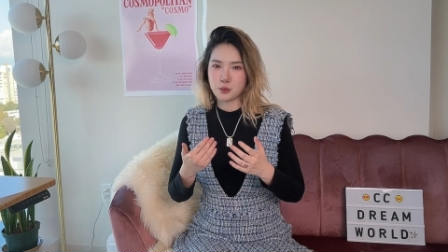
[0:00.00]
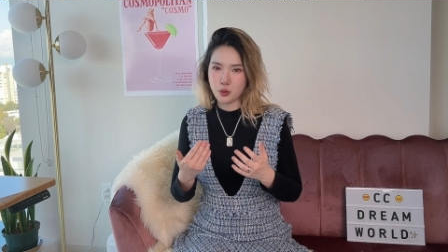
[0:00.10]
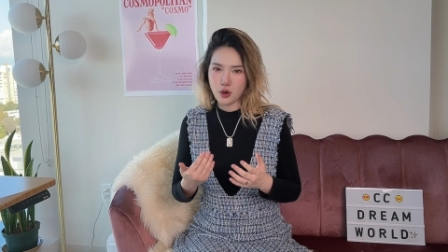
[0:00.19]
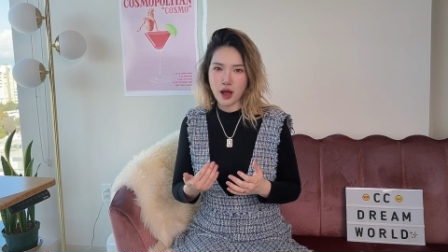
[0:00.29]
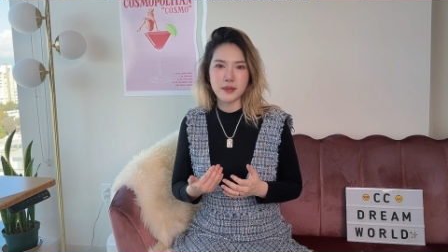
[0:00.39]

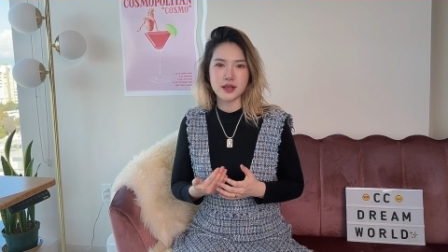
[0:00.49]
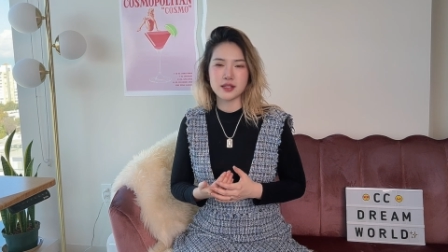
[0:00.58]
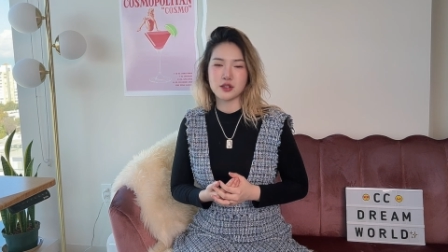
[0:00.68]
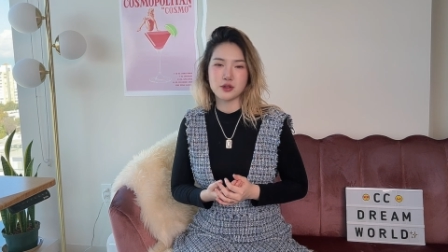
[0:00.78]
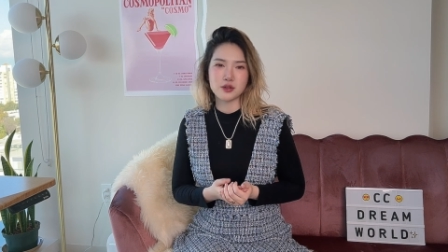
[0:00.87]

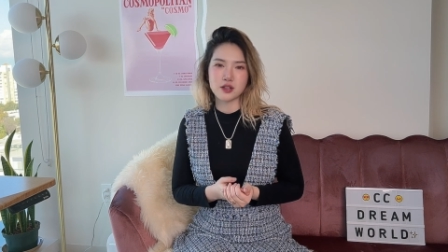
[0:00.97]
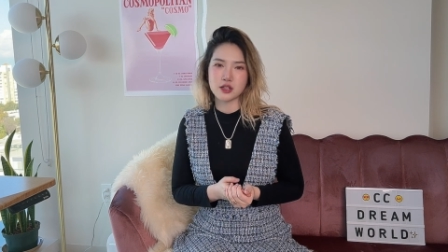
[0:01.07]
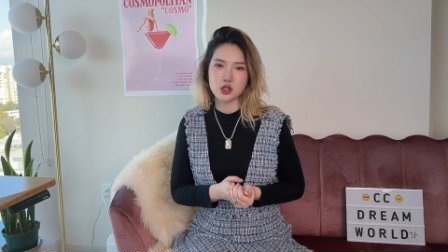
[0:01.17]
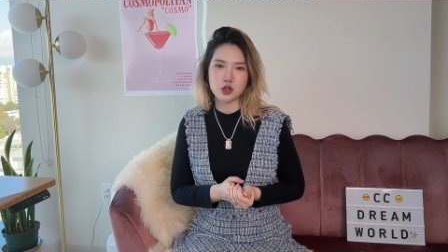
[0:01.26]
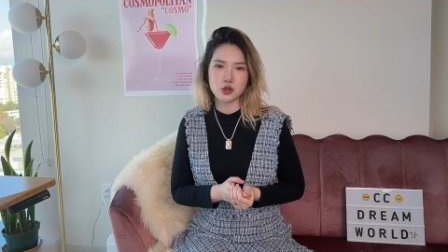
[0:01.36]
promised
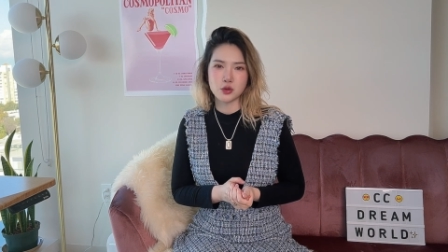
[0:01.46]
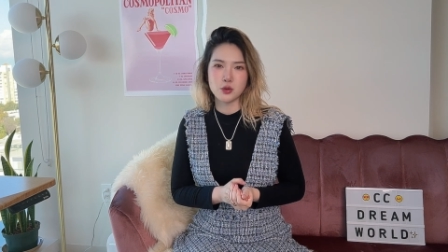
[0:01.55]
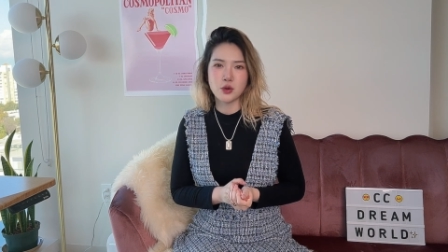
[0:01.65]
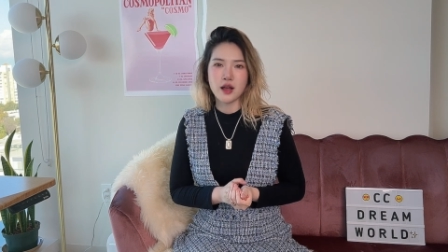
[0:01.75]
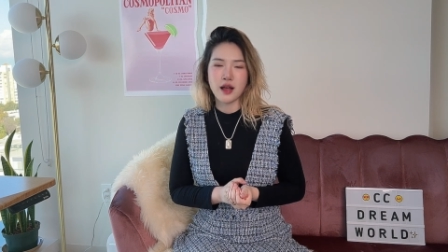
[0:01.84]
users
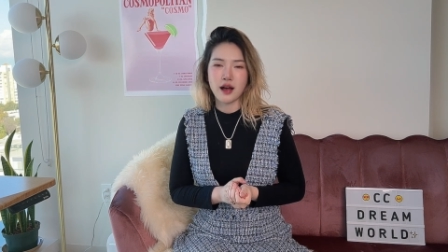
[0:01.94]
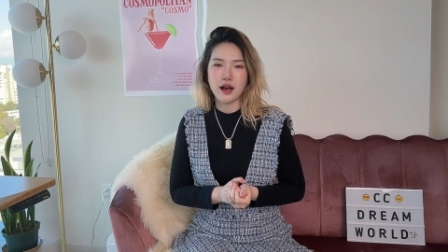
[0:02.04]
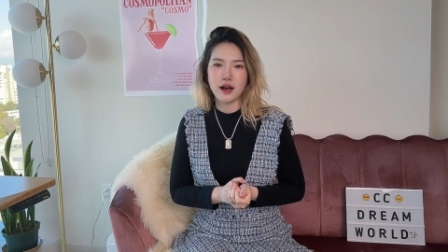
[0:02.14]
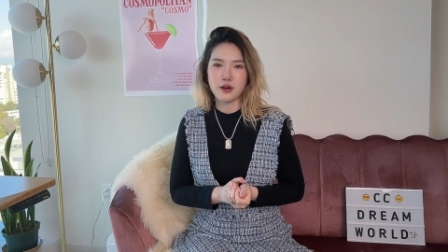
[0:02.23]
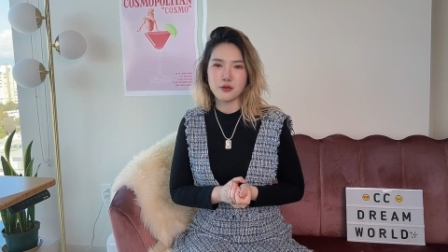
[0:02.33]
to
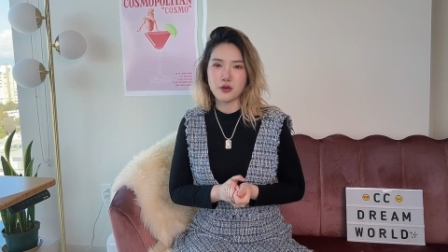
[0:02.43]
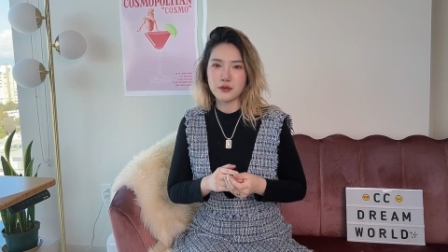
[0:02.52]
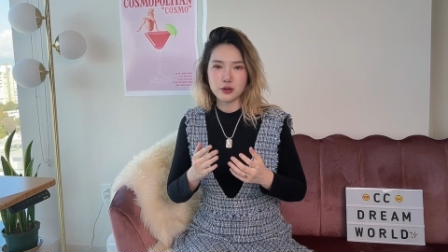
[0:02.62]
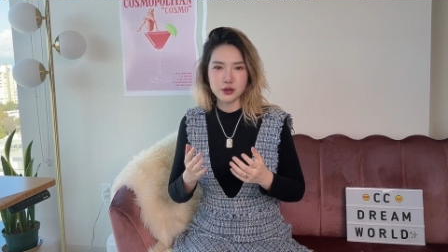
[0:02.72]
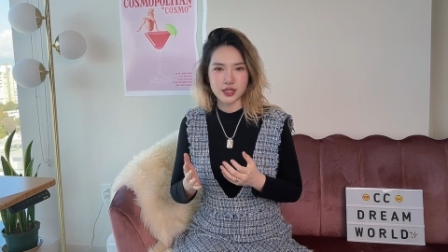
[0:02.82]

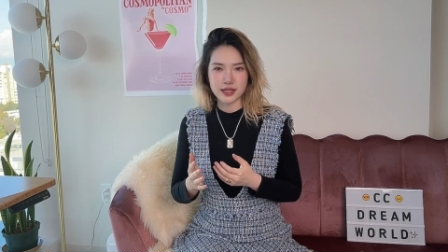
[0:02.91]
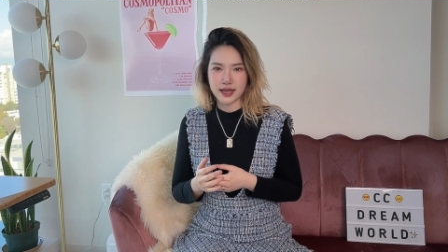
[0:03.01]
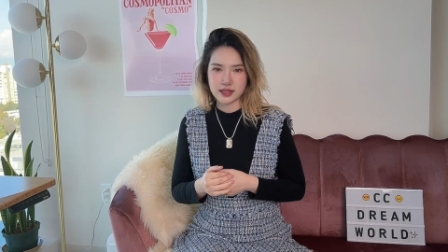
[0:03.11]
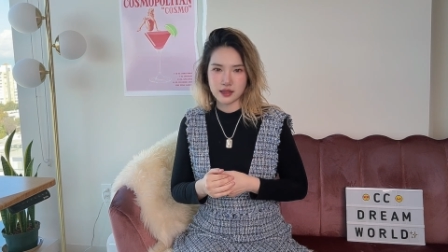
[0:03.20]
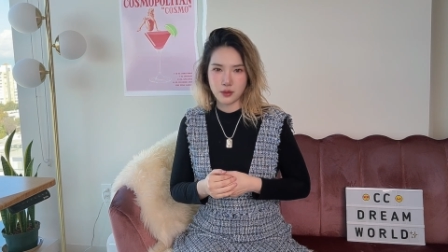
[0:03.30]

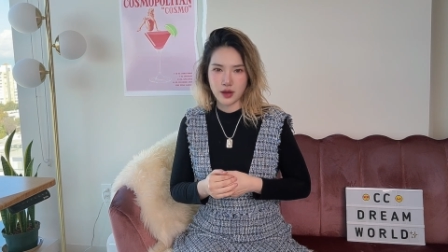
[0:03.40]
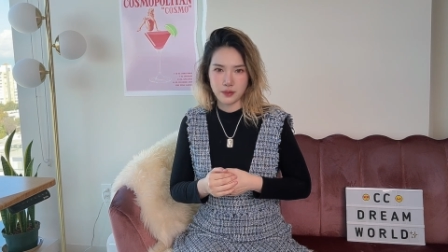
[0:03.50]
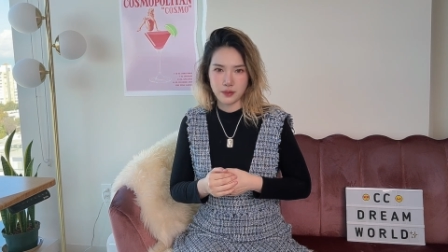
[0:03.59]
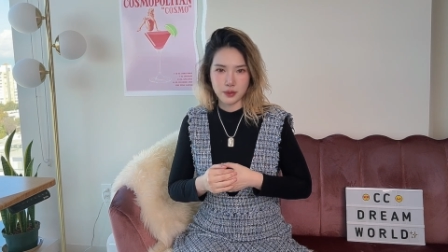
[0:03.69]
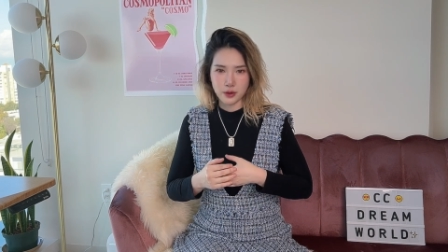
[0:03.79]
revolutionize the
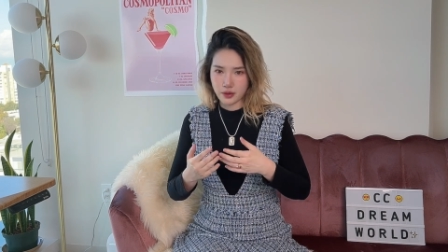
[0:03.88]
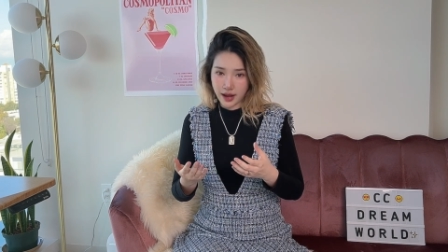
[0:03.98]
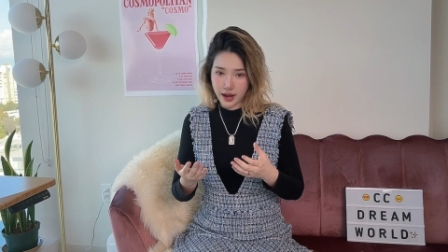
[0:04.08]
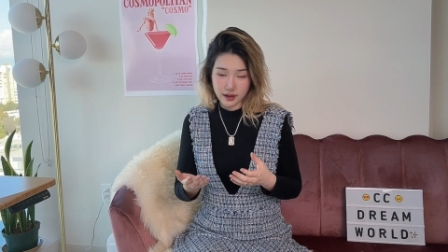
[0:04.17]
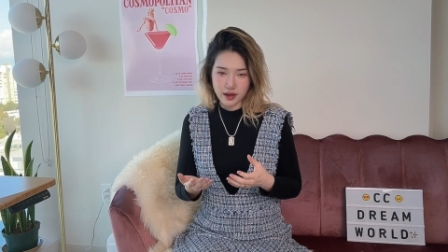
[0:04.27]
way people
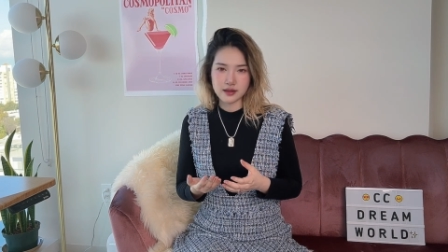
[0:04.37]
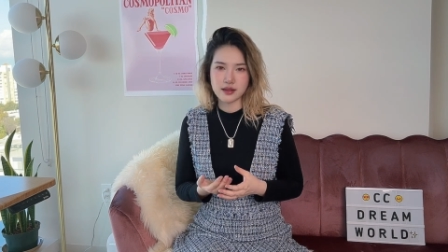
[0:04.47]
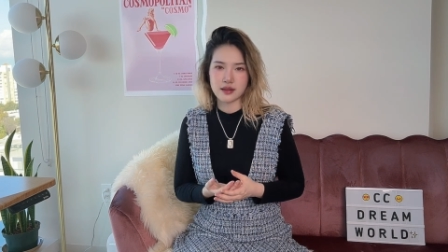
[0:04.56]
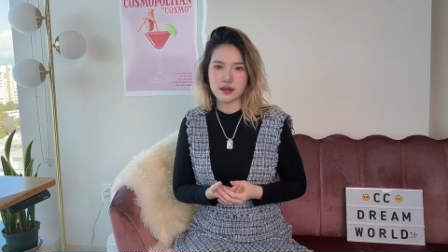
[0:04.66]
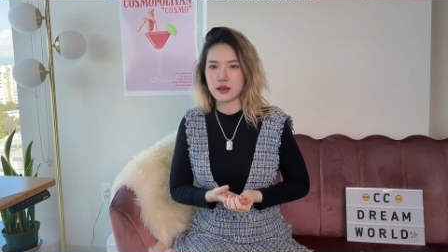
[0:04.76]
create
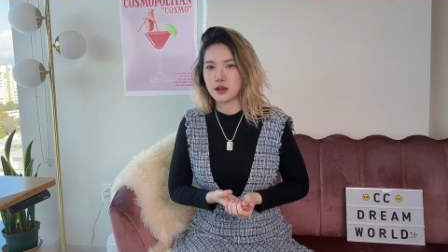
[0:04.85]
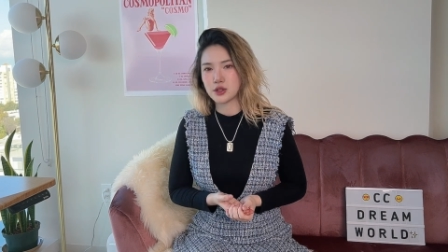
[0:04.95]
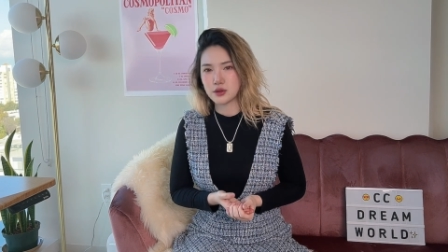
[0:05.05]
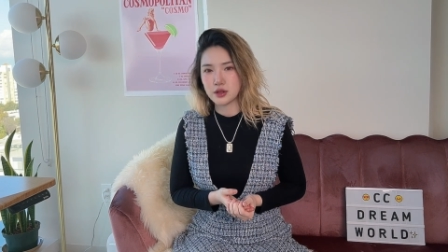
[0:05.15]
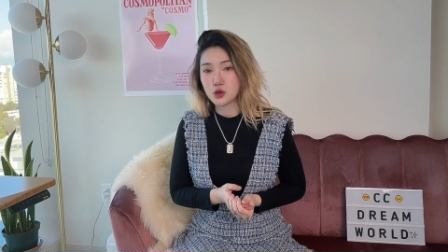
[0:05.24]
content and
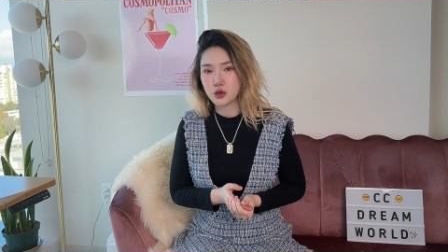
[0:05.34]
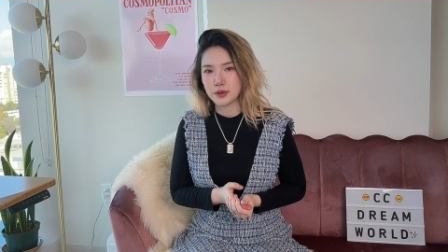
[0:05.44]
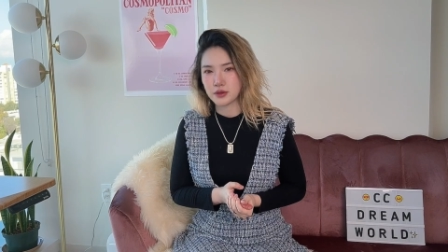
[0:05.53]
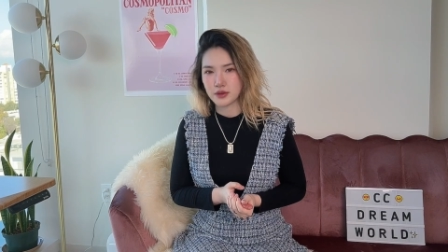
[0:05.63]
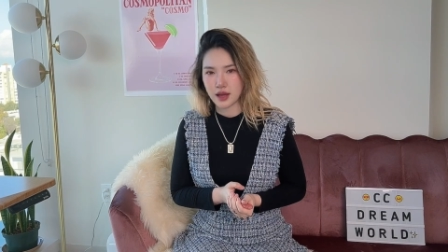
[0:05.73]
also
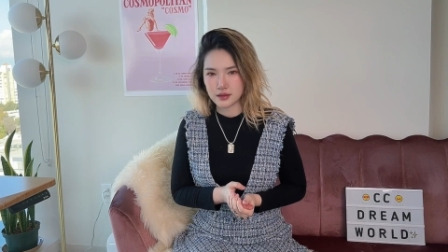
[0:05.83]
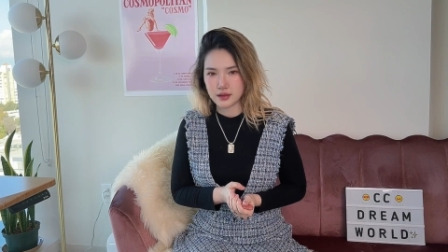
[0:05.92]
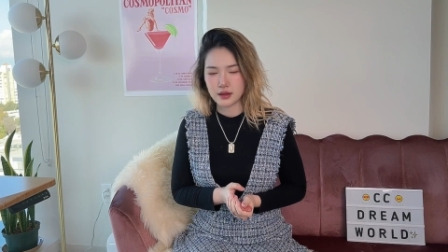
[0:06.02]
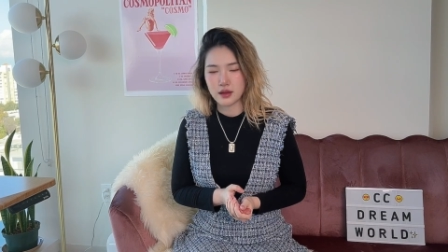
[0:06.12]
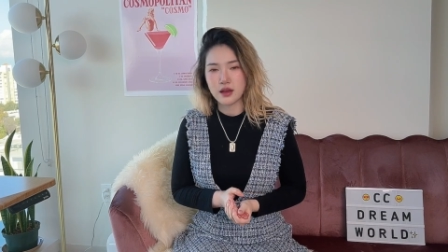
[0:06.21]
distribute content.